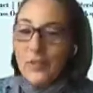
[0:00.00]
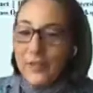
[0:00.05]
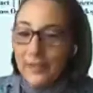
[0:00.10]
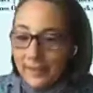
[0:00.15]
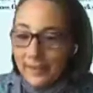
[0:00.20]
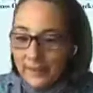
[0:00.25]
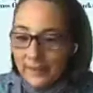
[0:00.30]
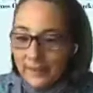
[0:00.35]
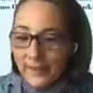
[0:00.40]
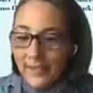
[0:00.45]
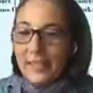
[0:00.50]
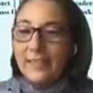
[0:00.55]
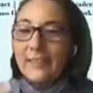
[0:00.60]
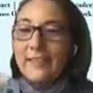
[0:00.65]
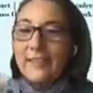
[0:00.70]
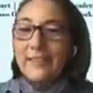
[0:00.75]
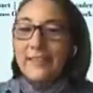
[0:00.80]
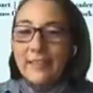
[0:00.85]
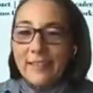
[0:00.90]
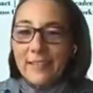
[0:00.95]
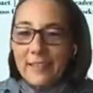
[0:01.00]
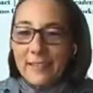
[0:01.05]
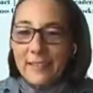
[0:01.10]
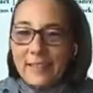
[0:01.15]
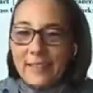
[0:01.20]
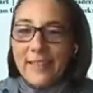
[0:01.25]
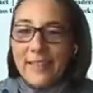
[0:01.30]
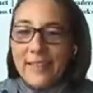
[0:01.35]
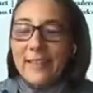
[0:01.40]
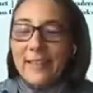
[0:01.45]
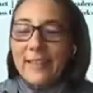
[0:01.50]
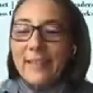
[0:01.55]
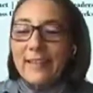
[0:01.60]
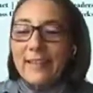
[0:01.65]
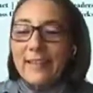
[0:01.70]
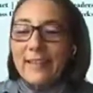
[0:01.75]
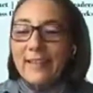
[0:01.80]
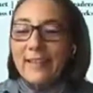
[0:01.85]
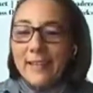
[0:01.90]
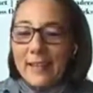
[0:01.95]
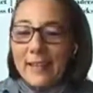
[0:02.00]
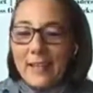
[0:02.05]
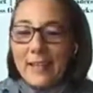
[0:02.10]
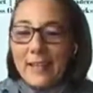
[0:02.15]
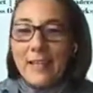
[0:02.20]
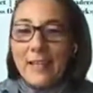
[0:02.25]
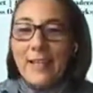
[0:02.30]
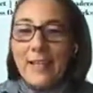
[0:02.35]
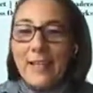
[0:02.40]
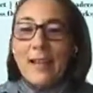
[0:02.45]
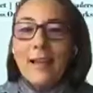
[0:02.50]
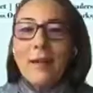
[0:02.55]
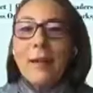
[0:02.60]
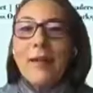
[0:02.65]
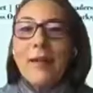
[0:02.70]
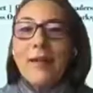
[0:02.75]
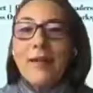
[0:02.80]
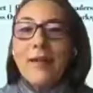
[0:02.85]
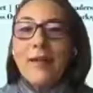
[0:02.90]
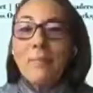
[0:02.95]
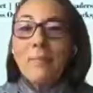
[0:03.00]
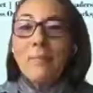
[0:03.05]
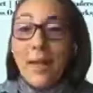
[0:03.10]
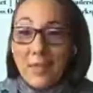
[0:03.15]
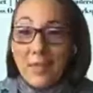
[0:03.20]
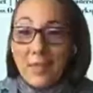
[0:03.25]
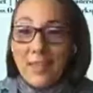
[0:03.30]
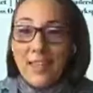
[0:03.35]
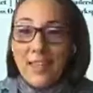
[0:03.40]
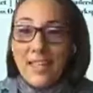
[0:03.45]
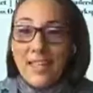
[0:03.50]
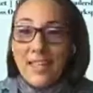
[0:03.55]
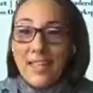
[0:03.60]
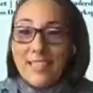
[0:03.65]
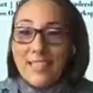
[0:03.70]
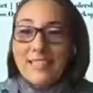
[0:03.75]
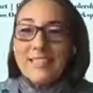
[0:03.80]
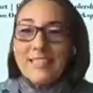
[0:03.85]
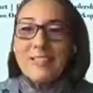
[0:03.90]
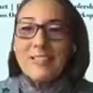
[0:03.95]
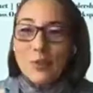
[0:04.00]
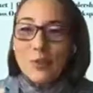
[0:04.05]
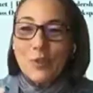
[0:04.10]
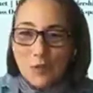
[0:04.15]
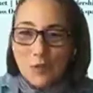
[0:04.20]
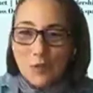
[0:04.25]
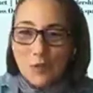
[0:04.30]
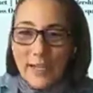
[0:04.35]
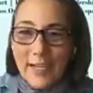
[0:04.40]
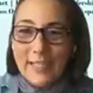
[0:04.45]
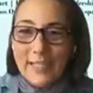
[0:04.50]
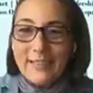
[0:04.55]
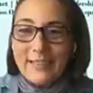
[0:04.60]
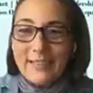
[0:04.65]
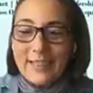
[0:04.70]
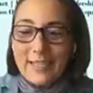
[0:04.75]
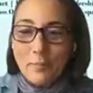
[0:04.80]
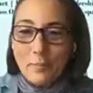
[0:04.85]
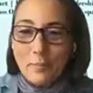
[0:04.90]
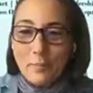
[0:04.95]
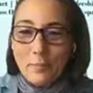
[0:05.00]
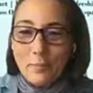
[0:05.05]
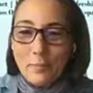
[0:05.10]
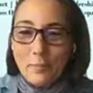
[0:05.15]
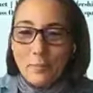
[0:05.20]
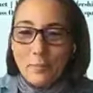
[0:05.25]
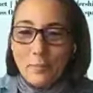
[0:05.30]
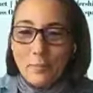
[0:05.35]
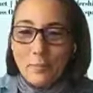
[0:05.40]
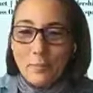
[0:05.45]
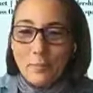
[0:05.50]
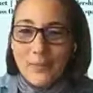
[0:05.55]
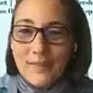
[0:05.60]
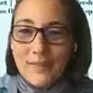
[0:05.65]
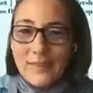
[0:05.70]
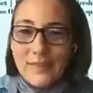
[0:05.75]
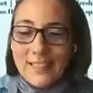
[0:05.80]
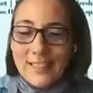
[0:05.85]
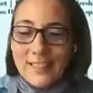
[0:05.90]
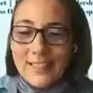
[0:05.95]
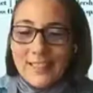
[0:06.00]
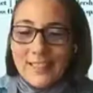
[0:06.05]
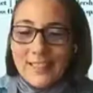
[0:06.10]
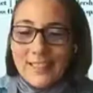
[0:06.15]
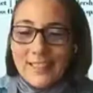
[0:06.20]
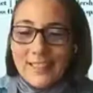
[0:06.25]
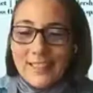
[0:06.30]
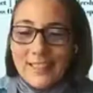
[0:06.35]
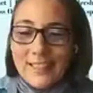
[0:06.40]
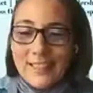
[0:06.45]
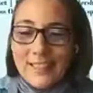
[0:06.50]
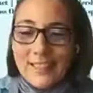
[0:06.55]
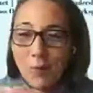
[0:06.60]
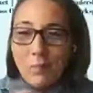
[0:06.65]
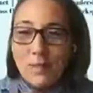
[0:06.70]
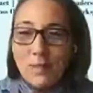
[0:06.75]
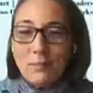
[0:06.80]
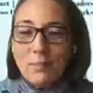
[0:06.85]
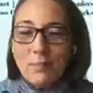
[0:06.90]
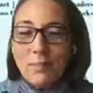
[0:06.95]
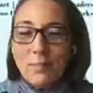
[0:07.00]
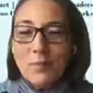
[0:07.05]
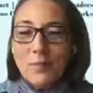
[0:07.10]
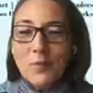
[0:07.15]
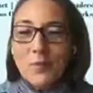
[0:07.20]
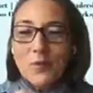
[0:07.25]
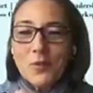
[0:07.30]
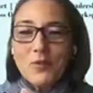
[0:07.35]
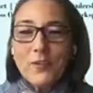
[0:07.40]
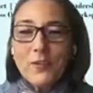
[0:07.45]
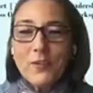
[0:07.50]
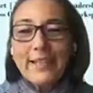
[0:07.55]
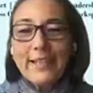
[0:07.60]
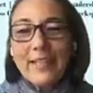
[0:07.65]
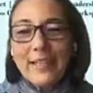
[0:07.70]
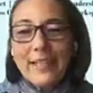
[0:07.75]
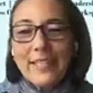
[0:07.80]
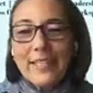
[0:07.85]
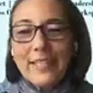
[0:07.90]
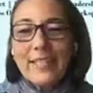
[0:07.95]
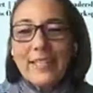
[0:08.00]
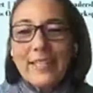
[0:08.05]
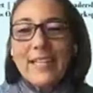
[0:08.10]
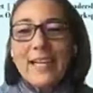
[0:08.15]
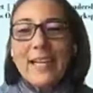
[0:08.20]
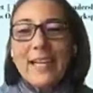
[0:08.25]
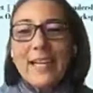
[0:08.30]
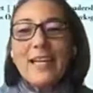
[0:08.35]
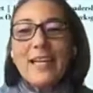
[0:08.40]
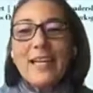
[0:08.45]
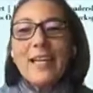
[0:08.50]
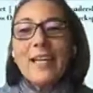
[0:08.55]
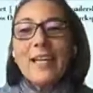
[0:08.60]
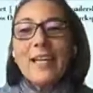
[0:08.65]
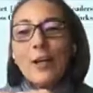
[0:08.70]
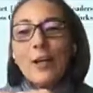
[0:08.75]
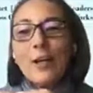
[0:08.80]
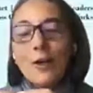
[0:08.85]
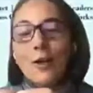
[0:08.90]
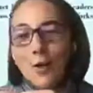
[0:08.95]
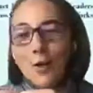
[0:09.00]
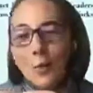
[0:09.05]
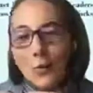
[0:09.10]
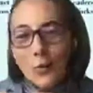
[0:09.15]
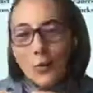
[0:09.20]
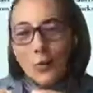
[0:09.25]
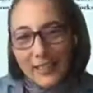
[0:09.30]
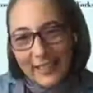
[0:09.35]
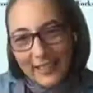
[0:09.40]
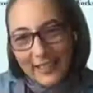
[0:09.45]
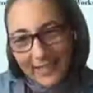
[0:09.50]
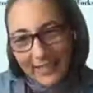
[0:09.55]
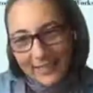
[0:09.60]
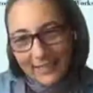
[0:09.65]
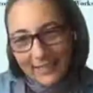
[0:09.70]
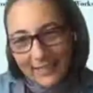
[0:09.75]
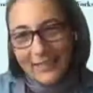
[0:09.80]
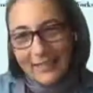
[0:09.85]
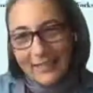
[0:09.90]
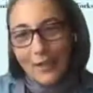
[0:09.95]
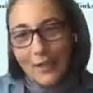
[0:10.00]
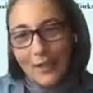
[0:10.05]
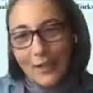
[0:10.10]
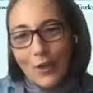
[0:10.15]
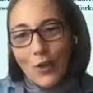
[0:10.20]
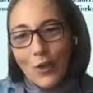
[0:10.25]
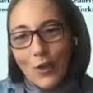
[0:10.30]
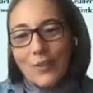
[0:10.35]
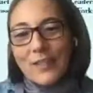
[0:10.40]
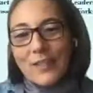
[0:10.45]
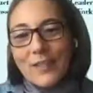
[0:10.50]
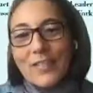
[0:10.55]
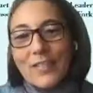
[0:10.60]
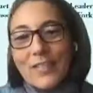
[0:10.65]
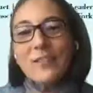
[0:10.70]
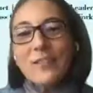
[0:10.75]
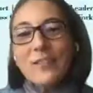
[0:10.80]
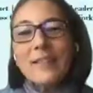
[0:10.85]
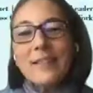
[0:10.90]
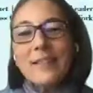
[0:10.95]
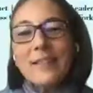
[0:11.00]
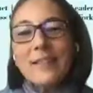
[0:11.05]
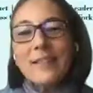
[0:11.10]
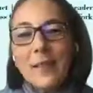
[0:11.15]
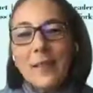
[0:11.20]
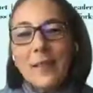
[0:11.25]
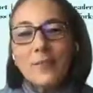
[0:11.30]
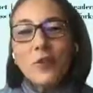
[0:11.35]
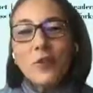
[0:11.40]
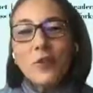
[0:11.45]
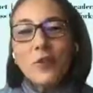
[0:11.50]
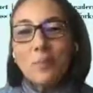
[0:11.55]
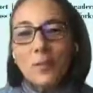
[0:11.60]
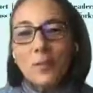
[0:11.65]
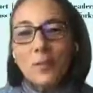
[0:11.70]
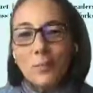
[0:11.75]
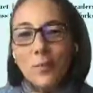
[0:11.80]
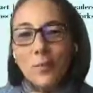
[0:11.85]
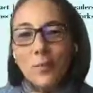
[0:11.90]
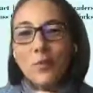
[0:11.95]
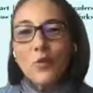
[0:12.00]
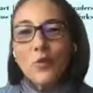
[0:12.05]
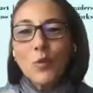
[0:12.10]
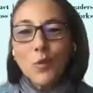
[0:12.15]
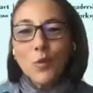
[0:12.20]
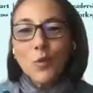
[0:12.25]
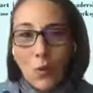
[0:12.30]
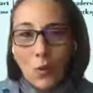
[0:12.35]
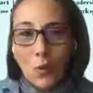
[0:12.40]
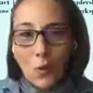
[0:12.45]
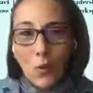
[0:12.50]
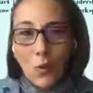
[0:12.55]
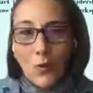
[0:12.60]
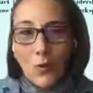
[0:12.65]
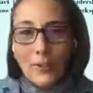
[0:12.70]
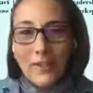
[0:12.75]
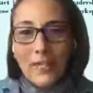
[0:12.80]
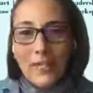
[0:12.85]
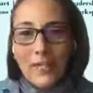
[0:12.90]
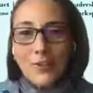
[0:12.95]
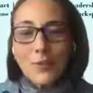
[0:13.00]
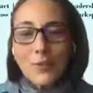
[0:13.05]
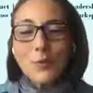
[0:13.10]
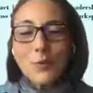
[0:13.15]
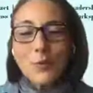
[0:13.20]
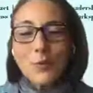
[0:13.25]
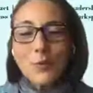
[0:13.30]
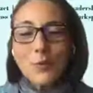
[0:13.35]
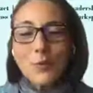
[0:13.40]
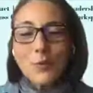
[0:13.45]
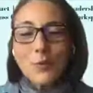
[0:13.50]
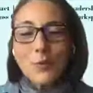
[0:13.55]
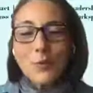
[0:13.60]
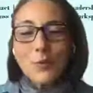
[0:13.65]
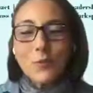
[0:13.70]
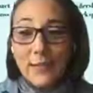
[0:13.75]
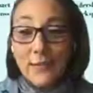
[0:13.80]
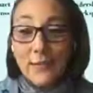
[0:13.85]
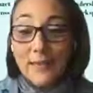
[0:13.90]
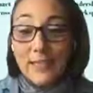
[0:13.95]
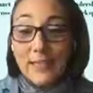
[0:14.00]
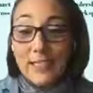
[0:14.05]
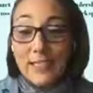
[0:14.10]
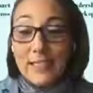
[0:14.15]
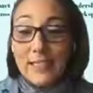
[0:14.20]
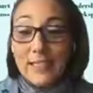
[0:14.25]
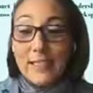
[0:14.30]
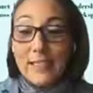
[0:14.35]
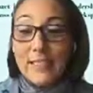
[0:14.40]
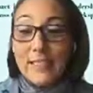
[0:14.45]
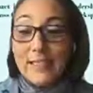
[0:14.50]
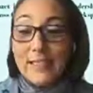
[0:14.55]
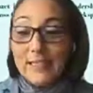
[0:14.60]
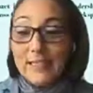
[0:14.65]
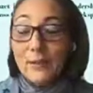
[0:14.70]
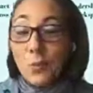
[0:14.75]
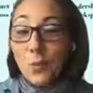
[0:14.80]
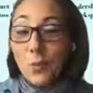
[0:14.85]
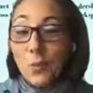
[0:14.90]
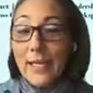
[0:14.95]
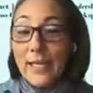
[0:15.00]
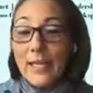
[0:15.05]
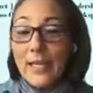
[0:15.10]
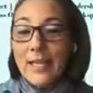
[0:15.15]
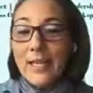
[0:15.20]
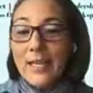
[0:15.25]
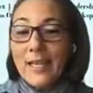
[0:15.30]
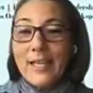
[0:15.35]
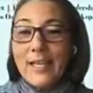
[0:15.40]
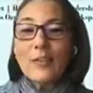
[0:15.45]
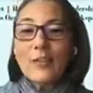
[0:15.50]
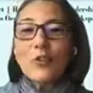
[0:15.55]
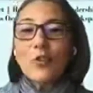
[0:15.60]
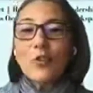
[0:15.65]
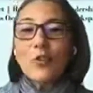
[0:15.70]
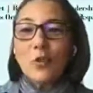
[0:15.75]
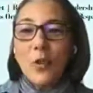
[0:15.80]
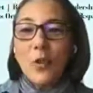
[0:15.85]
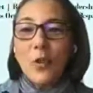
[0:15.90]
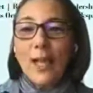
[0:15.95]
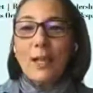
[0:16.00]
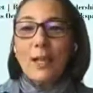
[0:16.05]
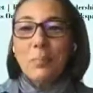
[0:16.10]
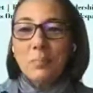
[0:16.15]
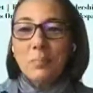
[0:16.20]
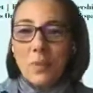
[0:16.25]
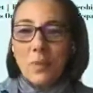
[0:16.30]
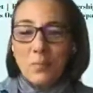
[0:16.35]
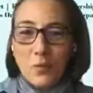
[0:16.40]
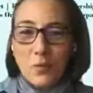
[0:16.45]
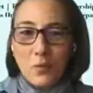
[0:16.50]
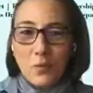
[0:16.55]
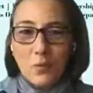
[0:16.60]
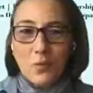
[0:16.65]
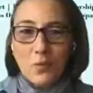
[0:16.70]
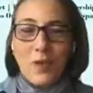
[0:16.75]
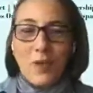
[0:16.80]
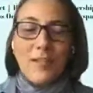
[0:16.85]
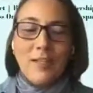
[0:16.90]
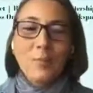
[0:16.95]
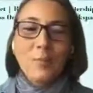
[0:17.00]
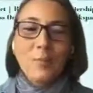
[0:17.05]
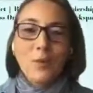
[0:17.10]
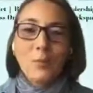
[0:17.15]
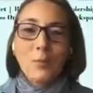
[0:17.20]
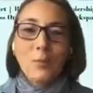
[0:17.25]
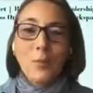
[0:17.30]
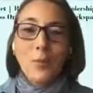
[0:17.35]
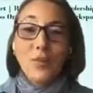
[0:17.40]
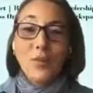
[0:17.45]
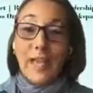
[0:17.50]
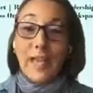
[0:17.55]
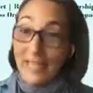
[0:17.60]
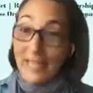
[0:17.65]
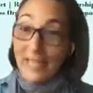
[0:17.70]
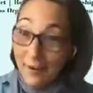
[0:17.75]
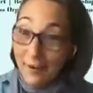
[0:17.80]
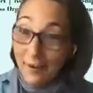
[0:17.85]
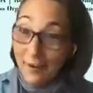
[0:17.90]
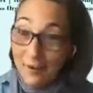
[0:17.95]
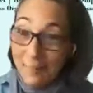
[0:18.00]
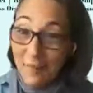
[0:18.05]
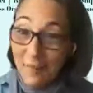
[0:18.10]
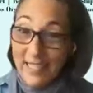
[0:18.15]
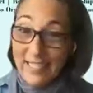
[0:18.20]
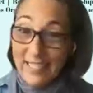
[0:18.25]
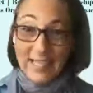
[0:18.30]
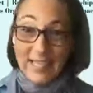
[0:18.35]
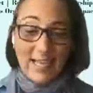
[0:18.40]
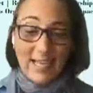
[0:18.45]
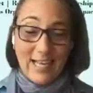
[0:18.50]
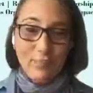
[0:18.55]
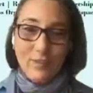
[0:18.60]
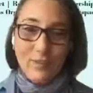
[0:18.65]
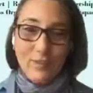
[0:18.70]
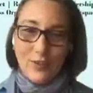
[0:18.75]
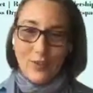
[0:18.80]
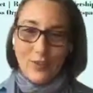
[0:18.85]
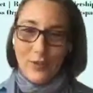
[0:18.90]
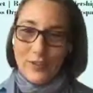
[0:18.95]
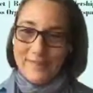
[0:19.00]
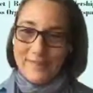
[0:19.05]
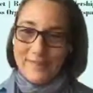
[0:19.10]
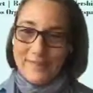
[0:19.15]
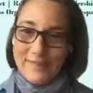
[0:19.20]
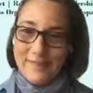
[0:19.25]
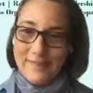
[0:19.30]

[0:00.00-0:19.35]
is in the path to find their purpose. So helping people to find their ikigai, communicating a lot, giving the space for people to talk and to be themselves is a way to help people to find purpose. And everybody can help each other.